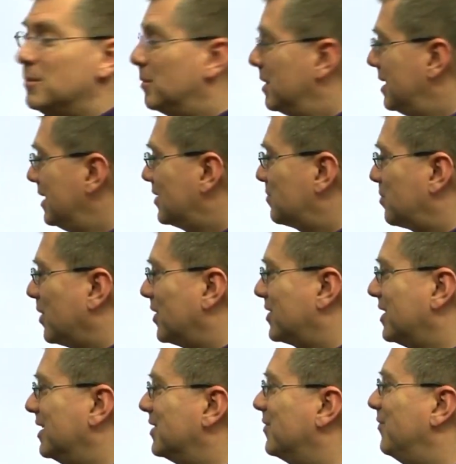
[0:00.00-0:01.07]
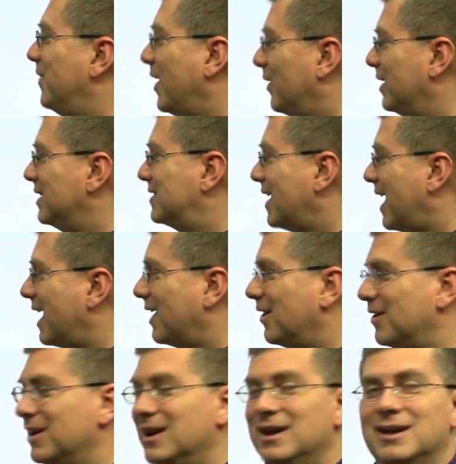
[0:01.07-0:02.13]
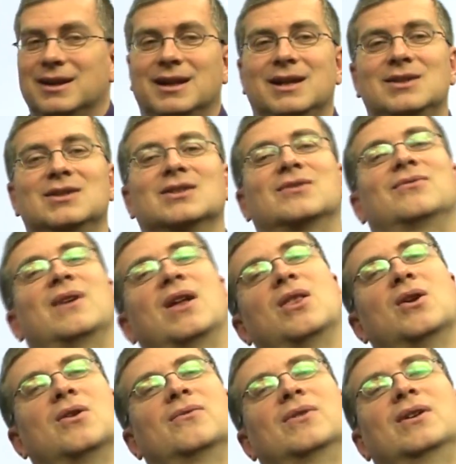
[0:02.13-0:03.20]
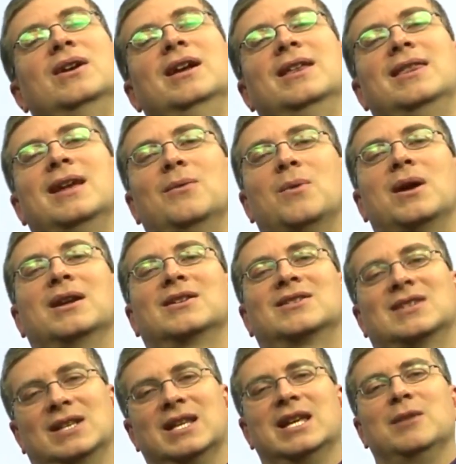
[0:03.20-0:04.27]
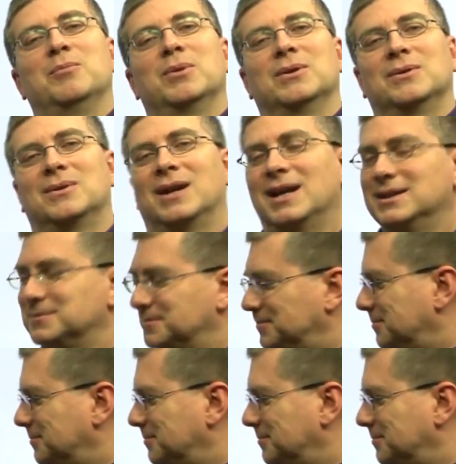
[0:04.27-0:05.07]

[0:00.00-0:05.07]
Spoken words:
But this person is very tired. They just fell over. They want to sleep, right?